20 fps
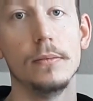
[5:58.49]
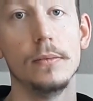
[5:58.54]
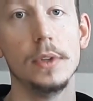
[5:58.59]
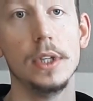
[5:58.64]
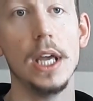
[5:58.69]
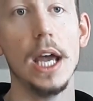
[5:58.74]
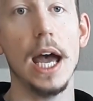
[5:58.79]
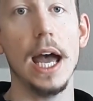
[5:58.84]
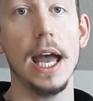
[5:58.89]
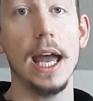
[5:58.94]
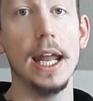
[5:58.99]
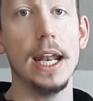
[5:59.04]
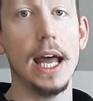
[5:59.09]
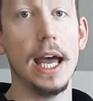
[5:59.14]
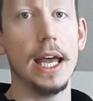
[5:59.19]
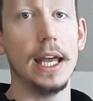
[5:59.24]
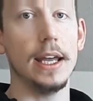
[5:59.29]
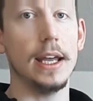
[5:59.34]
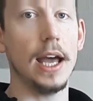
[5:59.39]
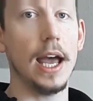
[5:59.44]
Yeah, and
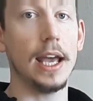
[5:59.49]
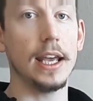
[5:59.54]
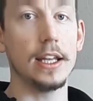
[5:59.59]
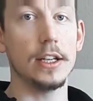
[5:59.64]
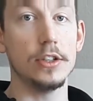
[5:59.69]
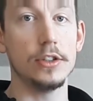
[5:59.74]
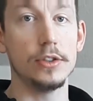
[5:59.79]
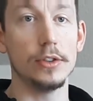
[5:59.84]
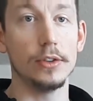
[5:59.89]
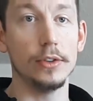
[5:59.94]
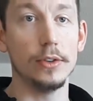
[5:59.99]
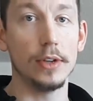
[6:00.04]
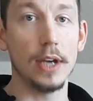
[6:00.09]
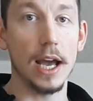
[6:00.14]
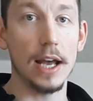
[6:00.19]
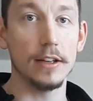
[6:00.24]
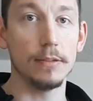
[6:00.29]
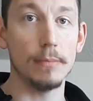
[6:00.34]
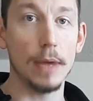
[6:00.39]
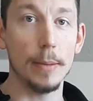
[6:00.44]
I can show you
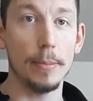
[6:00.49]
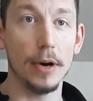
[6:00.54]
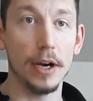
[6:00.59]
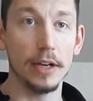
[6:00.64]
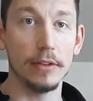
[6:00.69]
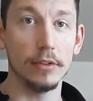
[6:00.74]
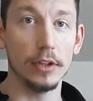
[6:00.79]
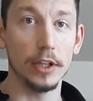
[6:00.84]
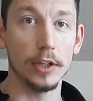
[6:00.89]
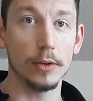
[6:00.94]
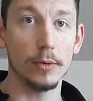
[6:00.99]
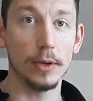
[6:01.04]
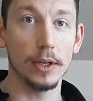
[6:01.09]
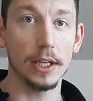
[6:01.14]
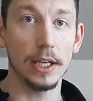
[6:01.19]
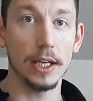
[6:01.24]
guys my putt really quick